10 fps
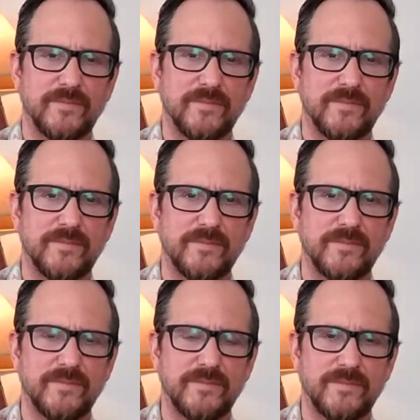
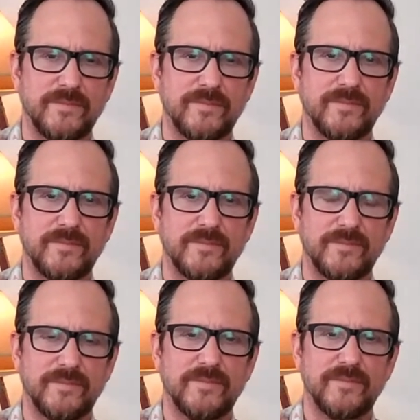
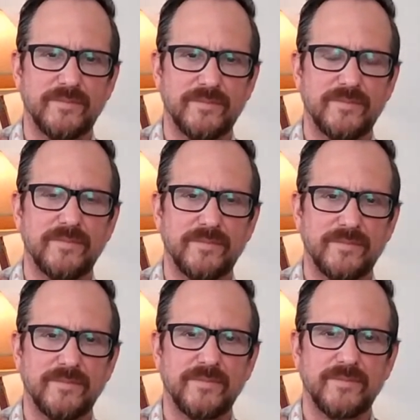
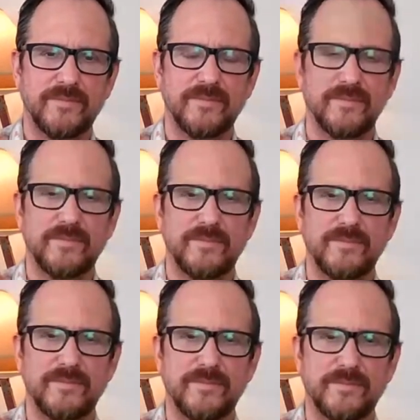
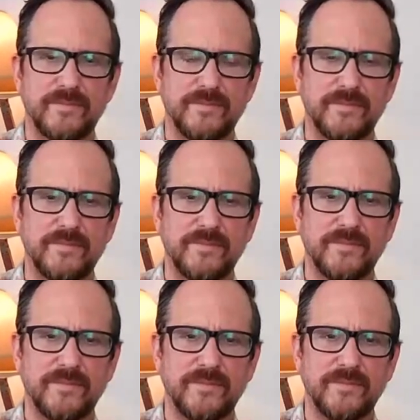
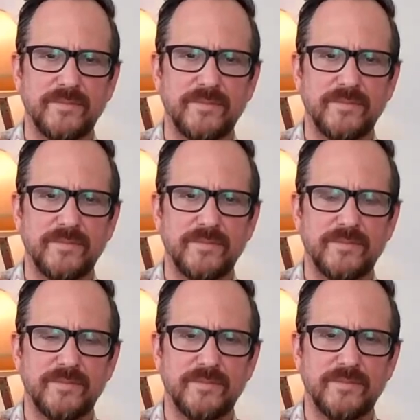
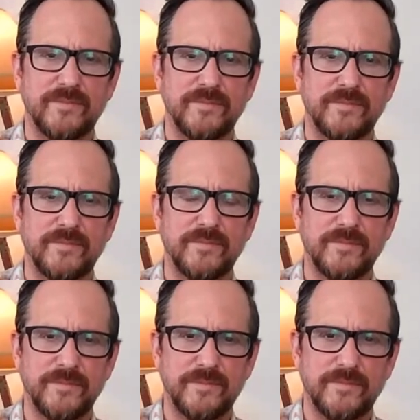
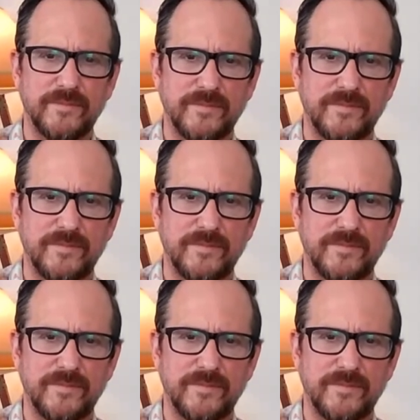No words are spoken by the person on screen.